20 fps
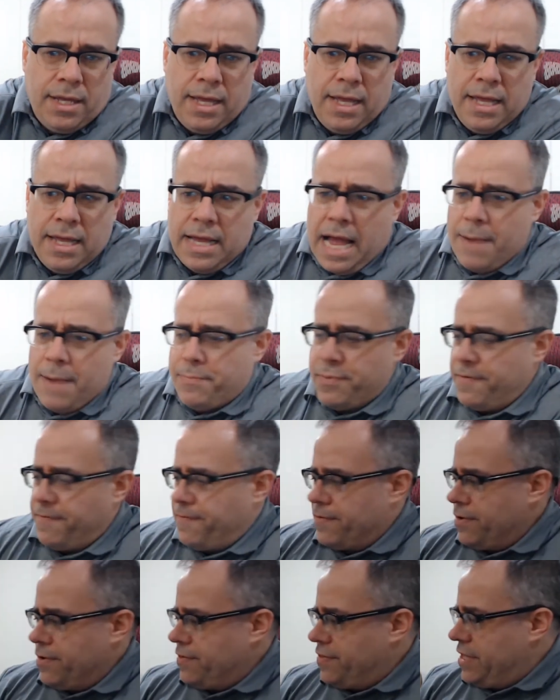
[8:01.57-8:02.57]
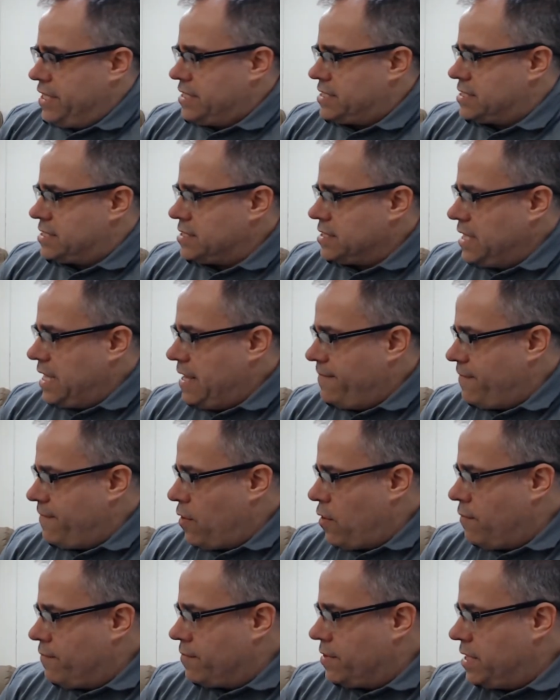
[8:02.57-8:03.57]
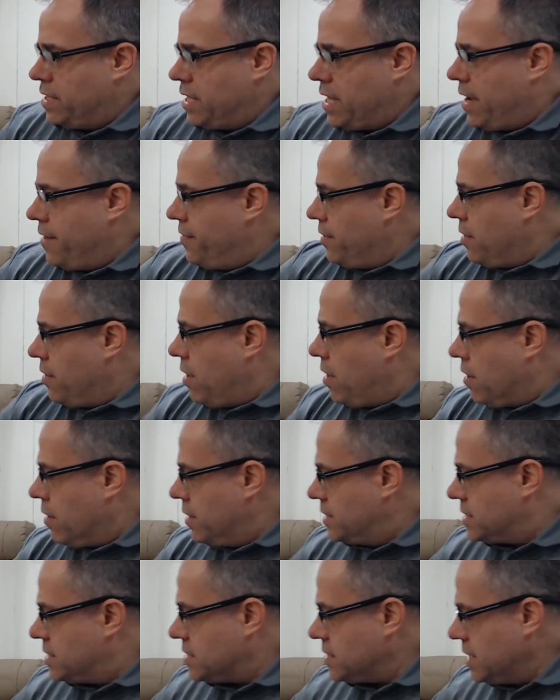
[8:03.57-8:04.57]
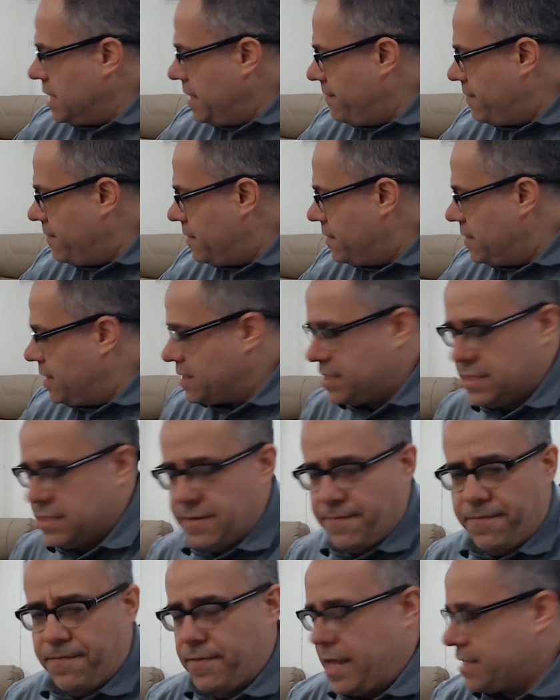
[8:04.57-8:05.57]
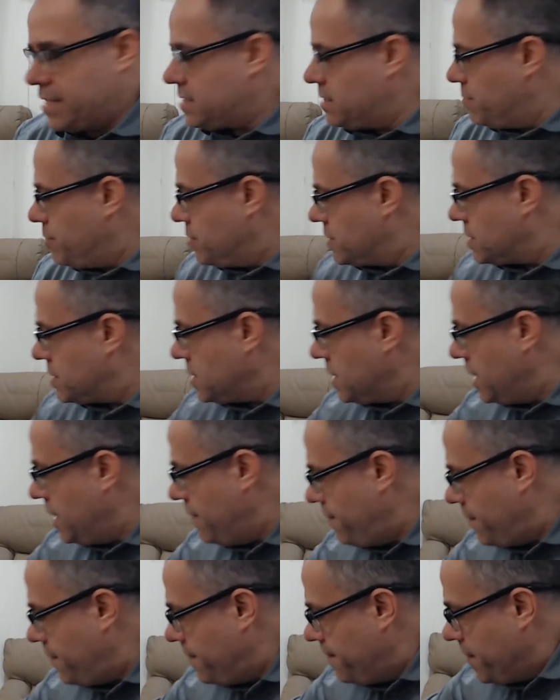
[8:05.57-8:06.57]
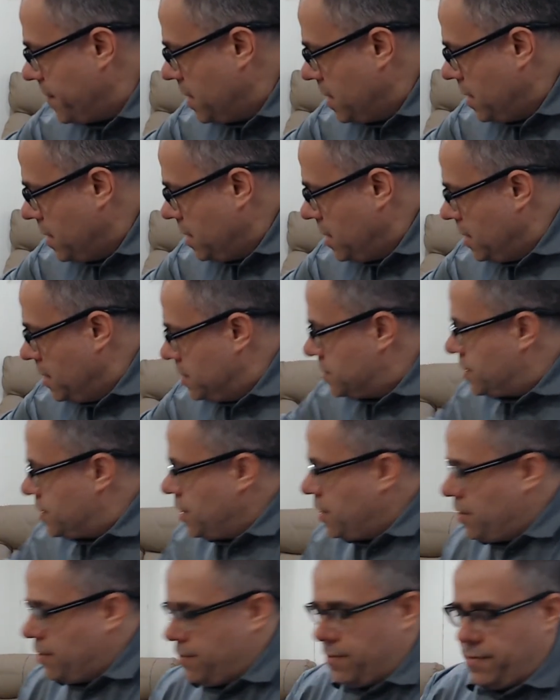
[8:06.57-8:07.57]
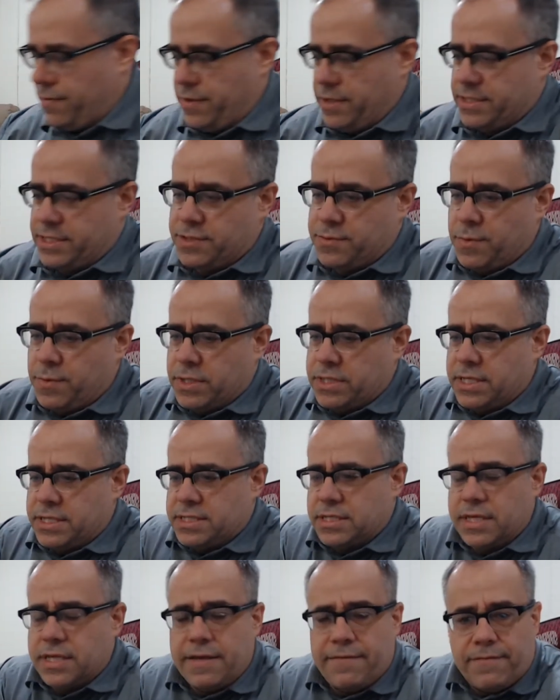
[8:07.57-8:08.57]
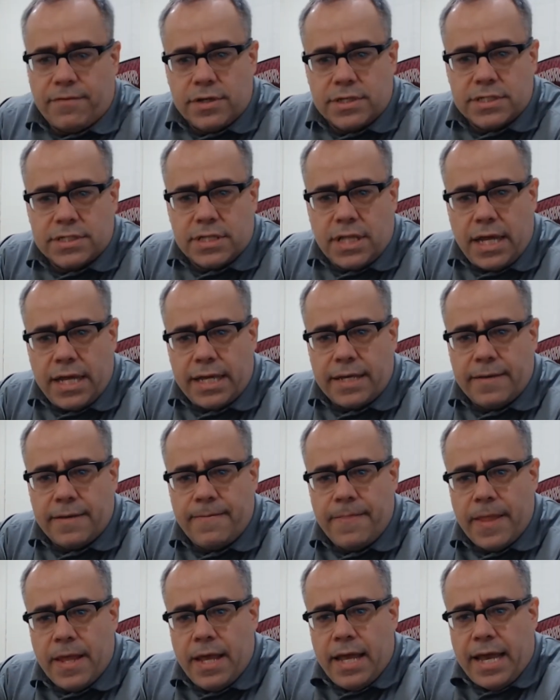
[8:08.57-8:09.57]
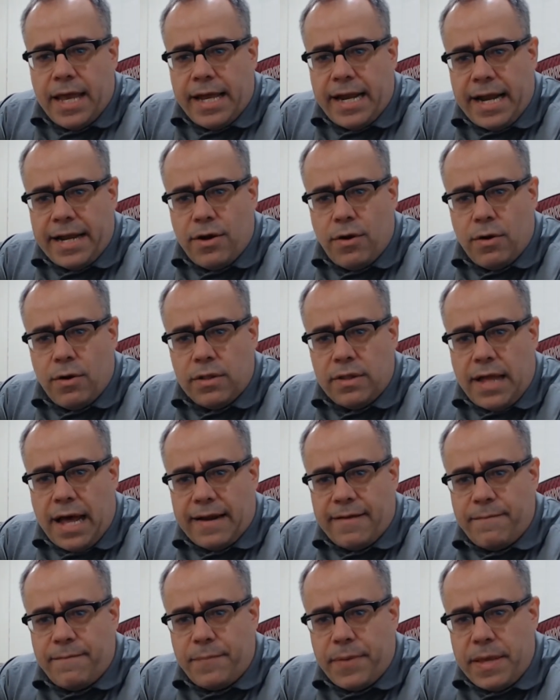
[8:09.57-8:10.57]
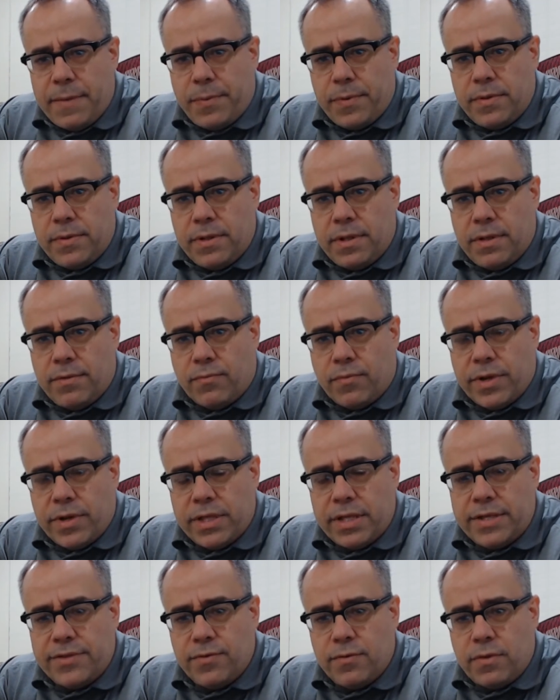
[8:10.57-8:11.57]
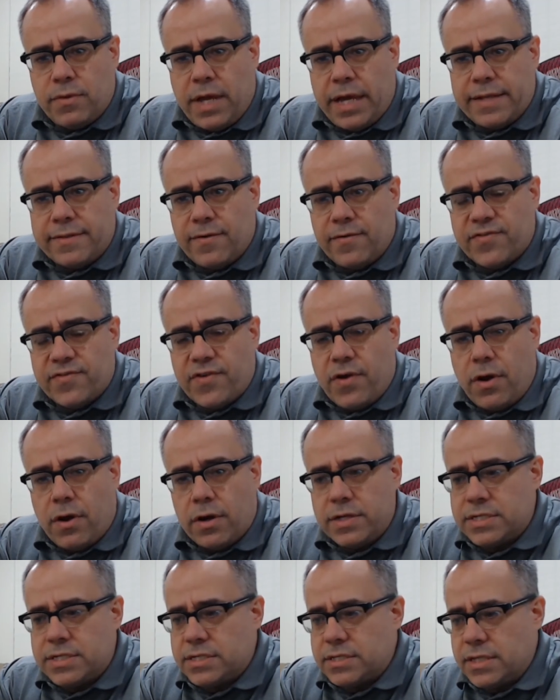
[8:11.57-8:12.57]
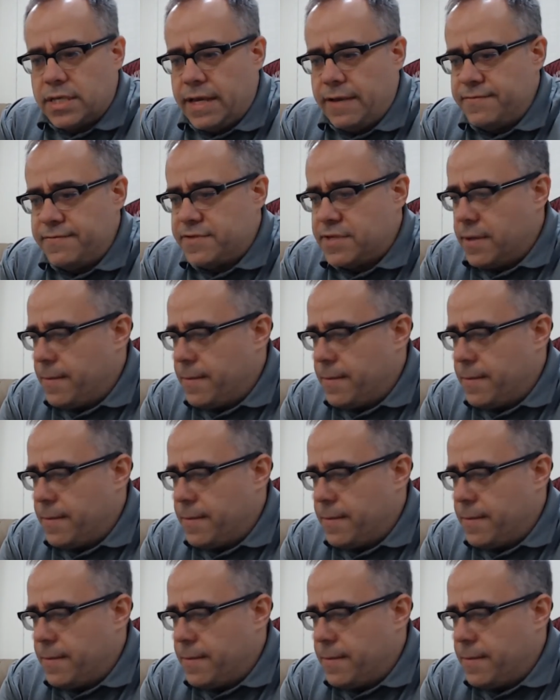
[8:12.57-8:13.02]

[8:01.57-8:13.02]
I prefer this sleeve over the other hard sleeve. This is a flexible sleeve. So this is what the sleeve looks like. And I know a lot of people really do like those hard sleeves.